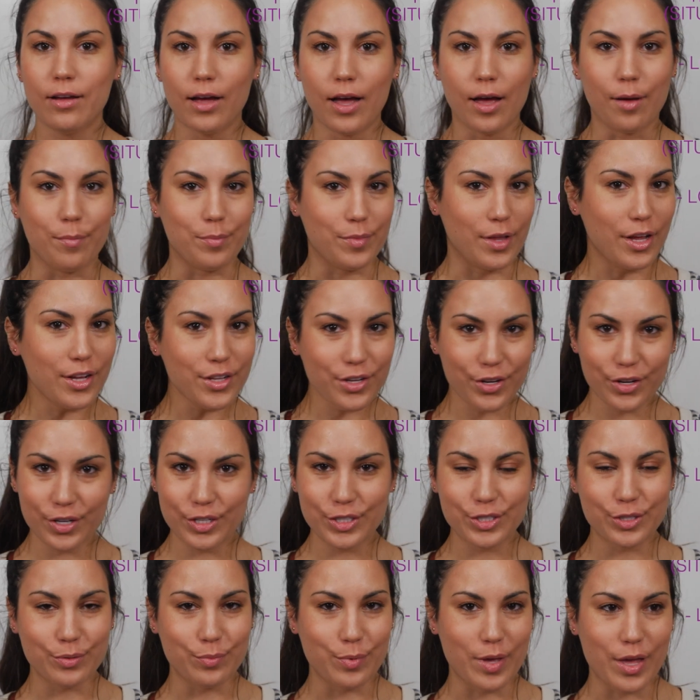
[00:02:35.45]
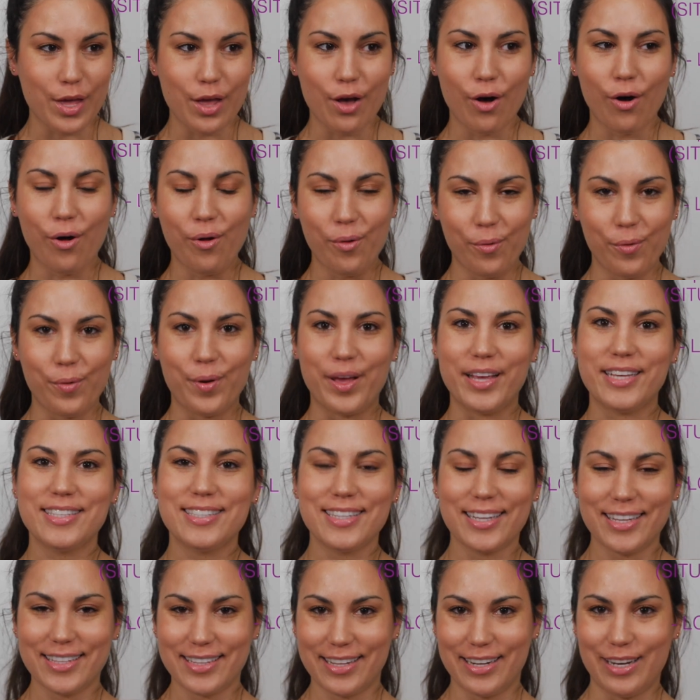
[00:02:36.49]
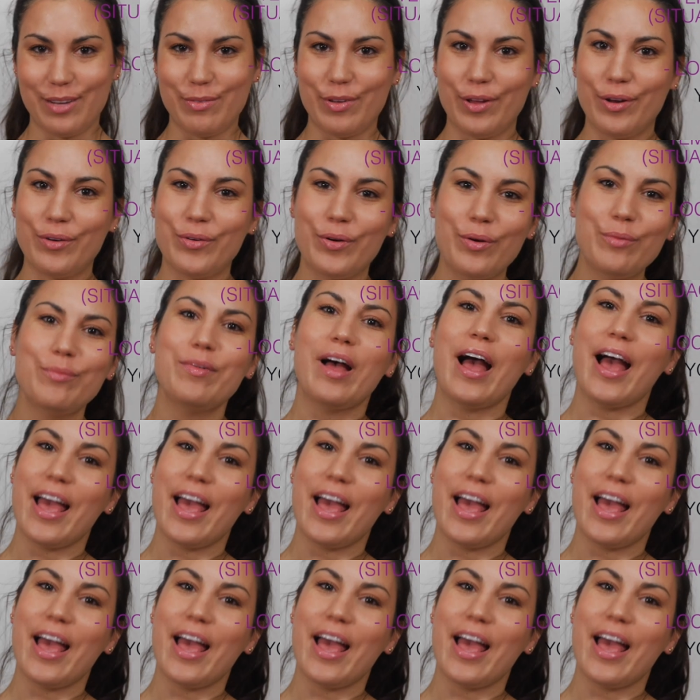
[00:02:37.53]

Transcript: I'm not going to be always in the living room.